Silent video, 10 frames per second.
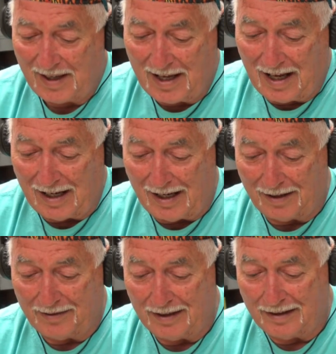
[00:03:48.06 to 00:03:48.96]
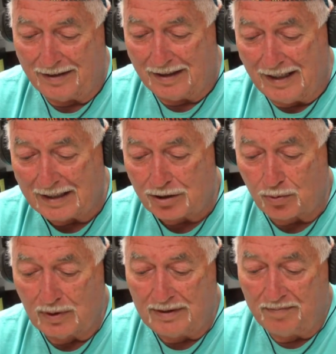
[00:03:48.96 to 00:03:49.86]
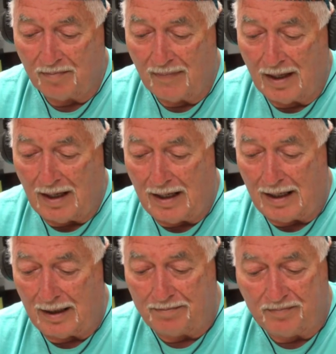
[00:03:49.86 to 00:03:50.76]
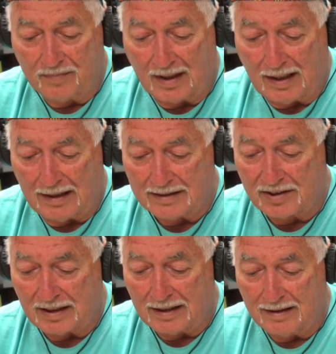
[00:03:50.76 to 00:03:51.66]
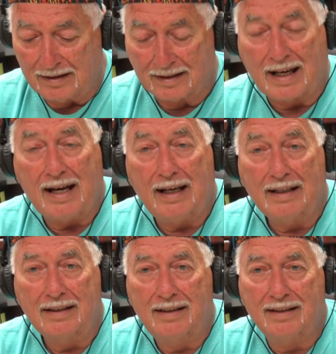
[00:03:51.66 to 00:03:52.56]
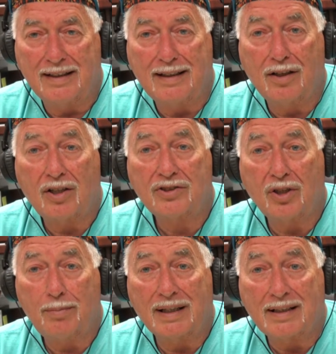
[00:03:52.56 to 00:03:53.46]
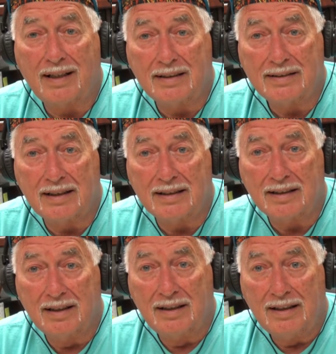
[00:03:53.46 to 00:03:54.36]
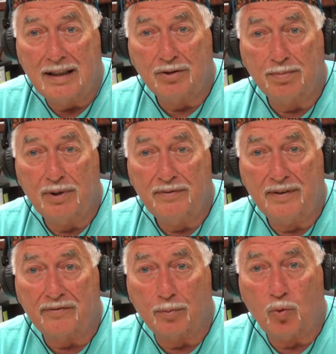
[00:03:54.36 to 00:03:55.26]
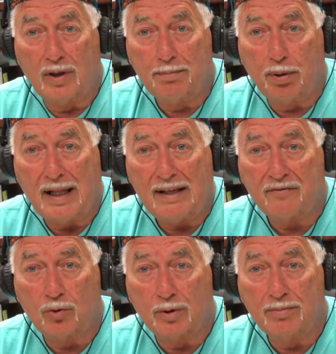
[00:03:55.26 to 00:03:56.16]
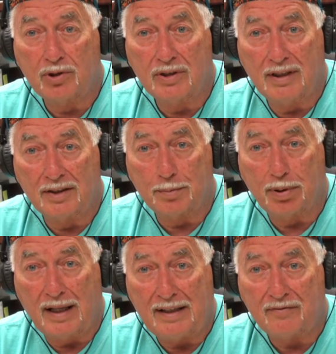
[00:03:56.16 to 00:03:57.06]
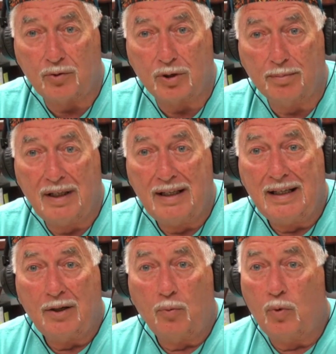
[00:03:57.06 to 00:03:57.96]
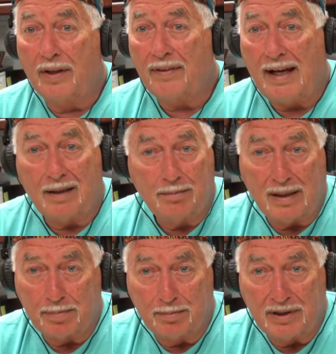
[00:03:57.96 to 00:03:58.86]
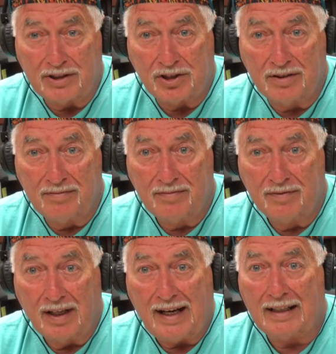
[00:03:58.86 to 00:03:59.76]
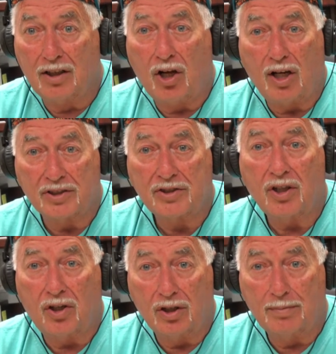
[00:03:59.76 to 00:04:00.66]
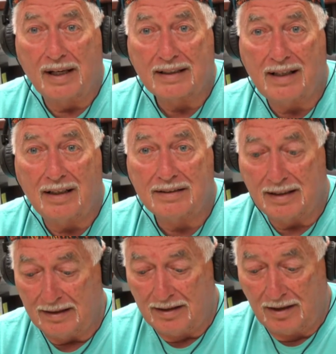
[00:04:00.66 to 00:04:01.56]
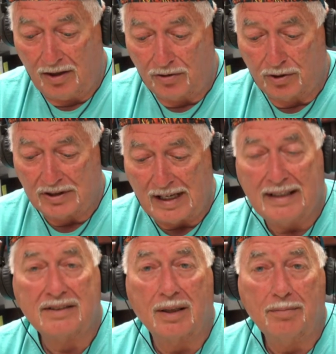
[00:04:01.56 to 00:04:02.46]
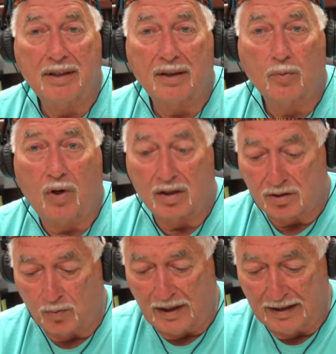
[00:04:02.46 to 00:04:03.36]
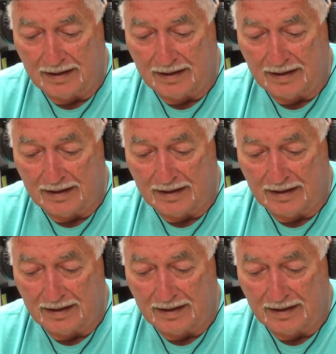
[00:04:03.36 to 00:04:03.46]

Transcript: the next one. Let's see, the guy, he lost all my content. He was moving it from one platform to another platform without my permission and lost all of my content. Threw his hands up there and walked away.